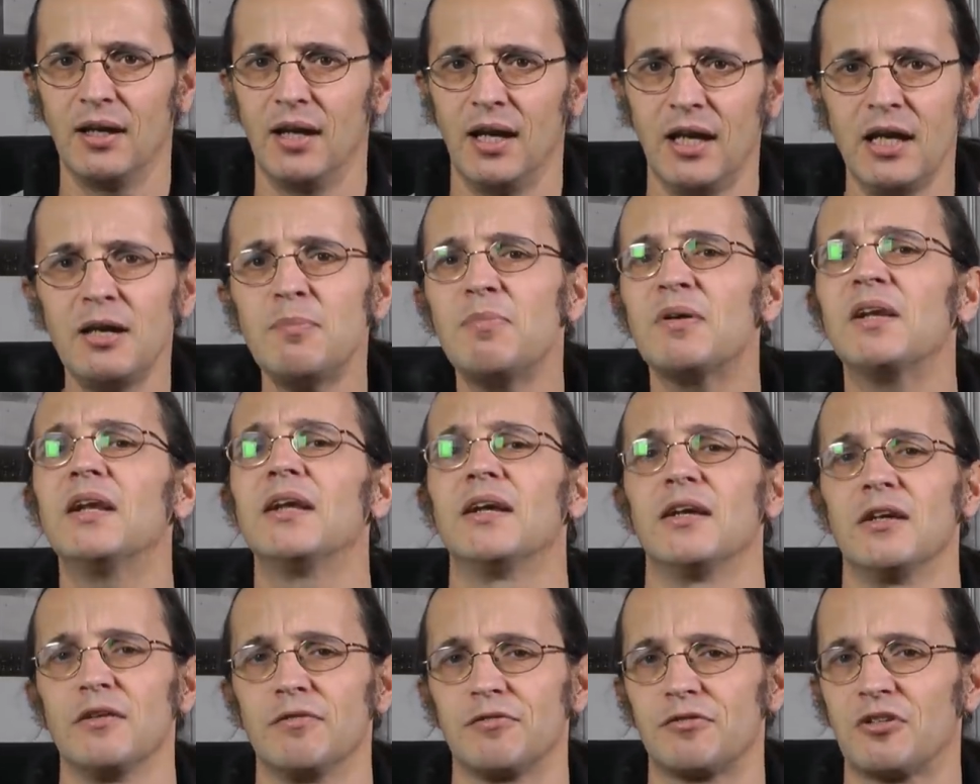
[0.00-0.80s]
He
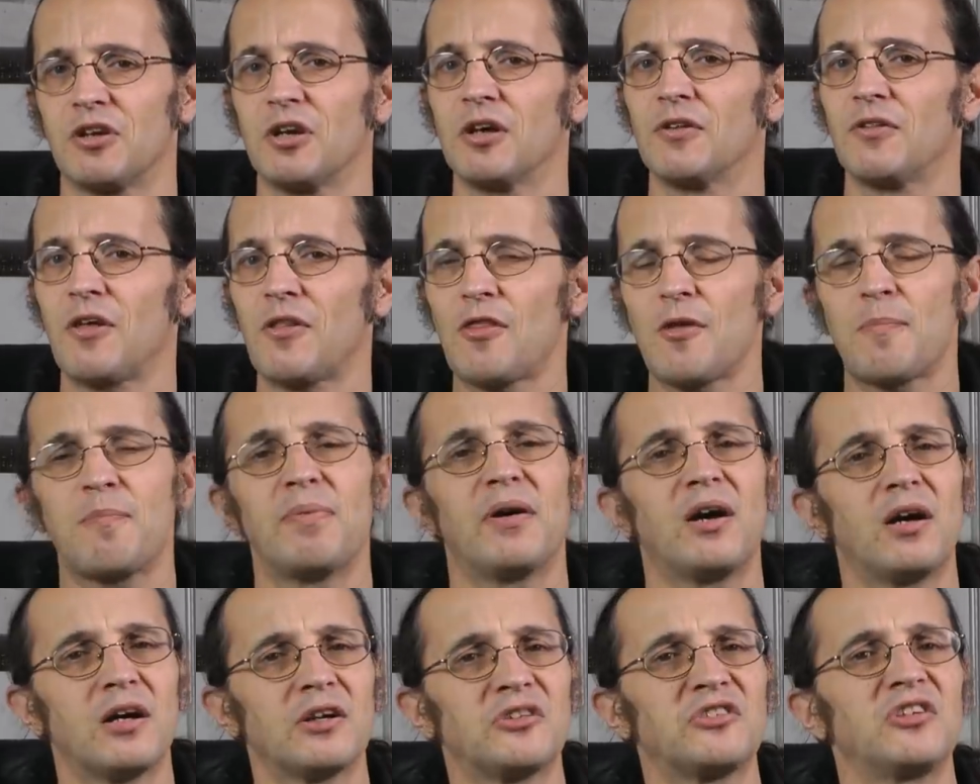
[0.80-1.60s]
believed that the
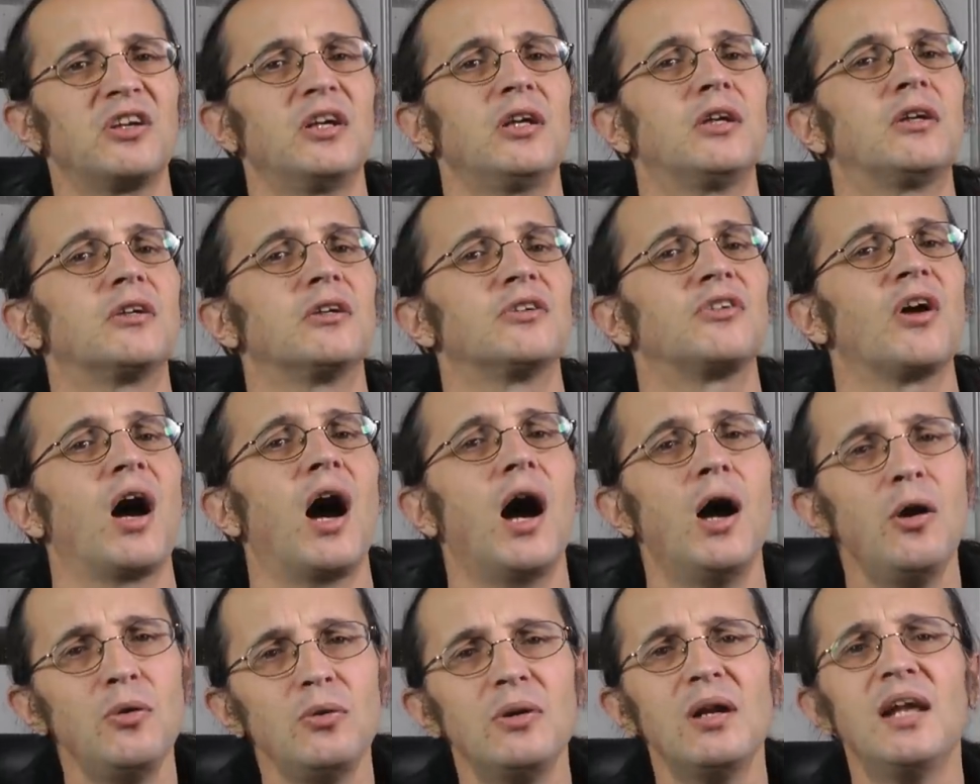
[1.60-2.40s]
party could
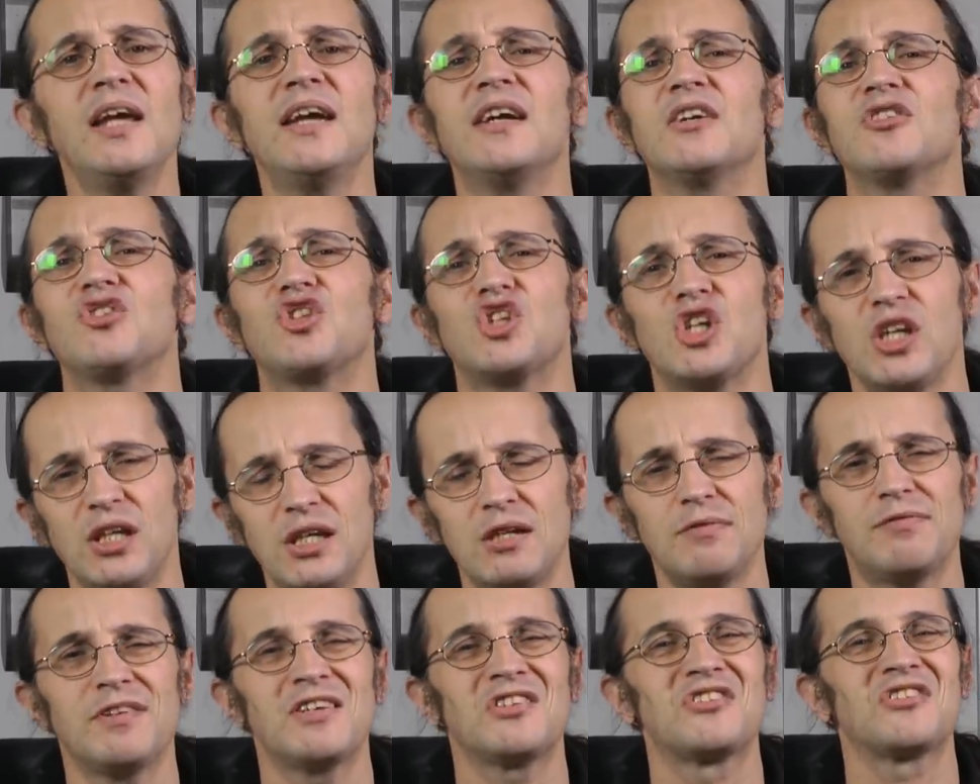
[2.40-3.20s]
only
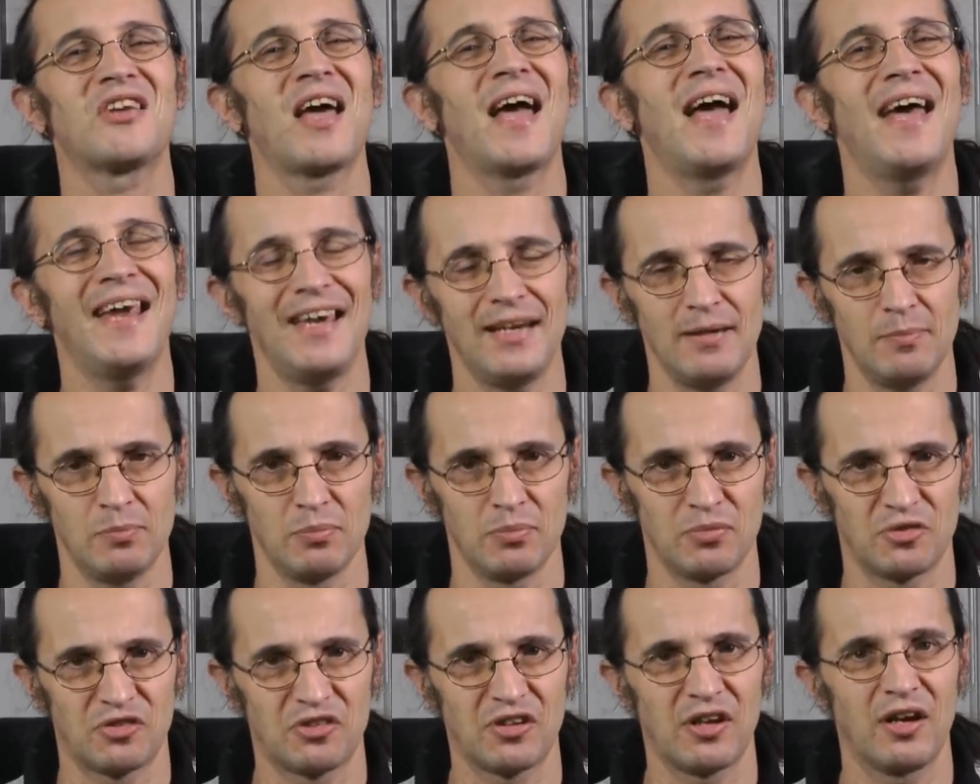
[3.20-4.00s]
achieve its
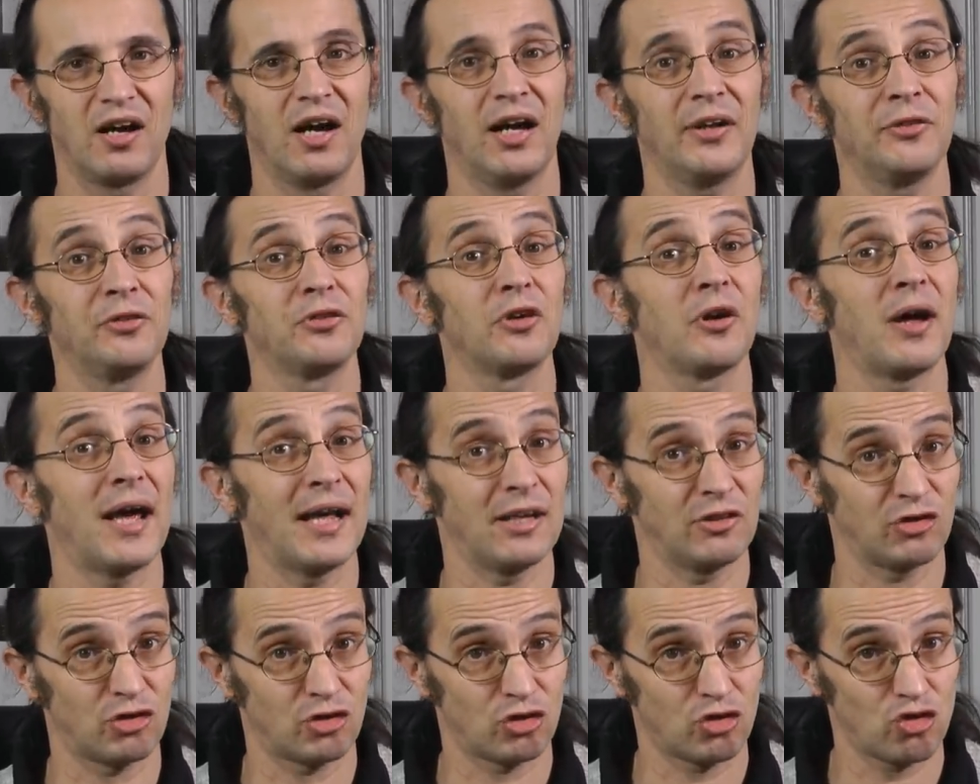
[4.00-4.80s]
aims under
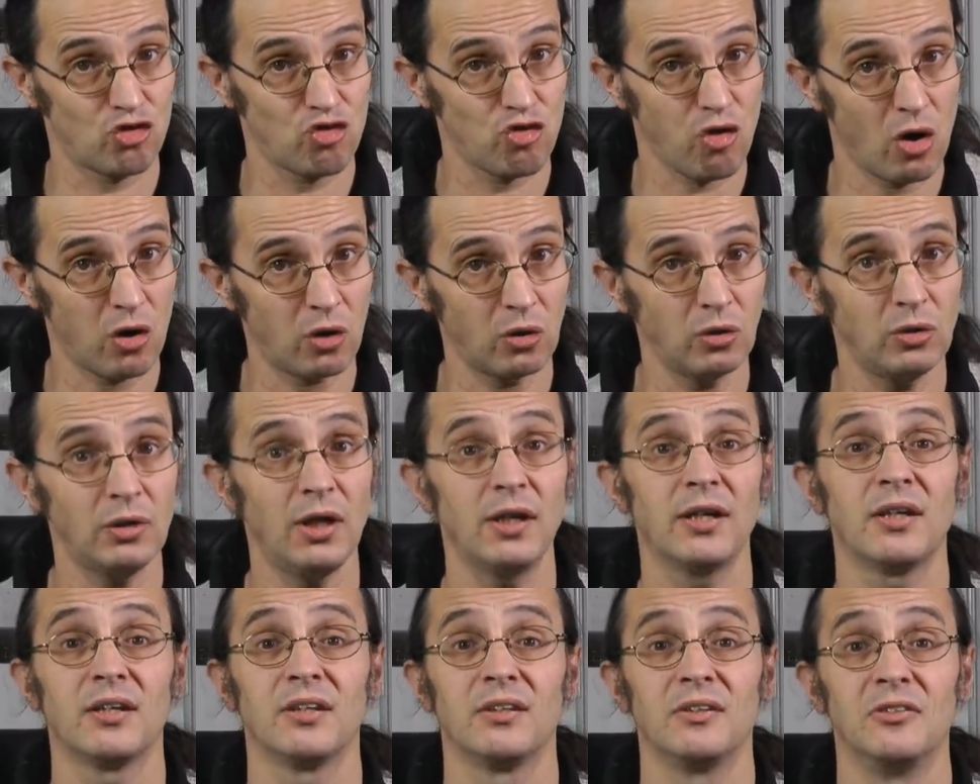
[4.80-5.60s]
a
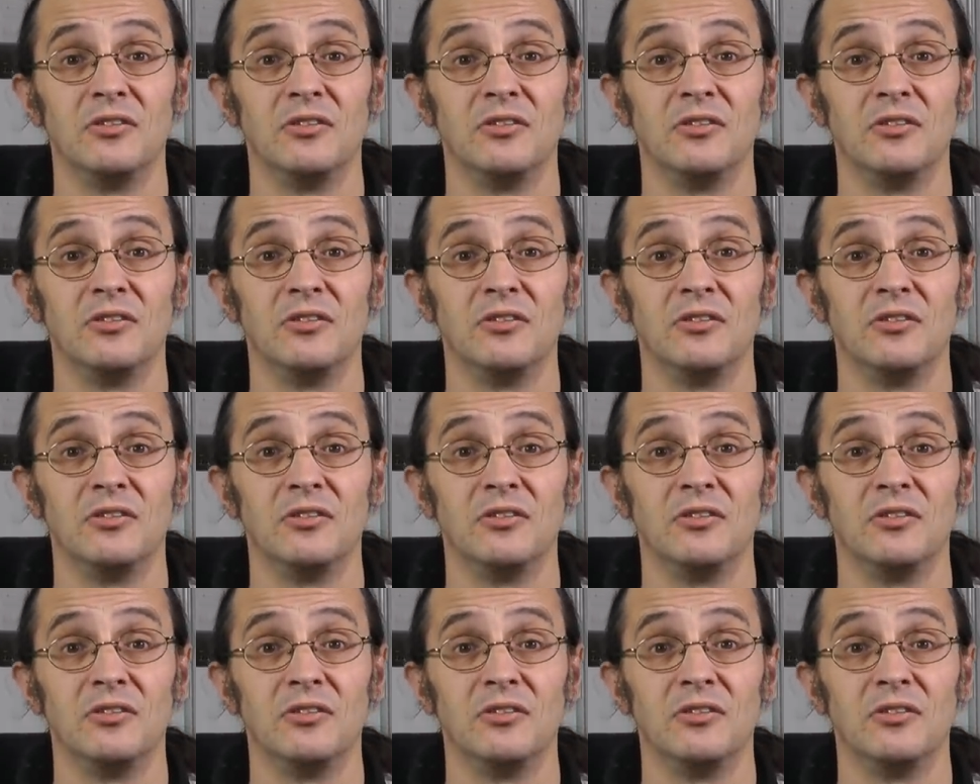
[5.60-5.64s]
strong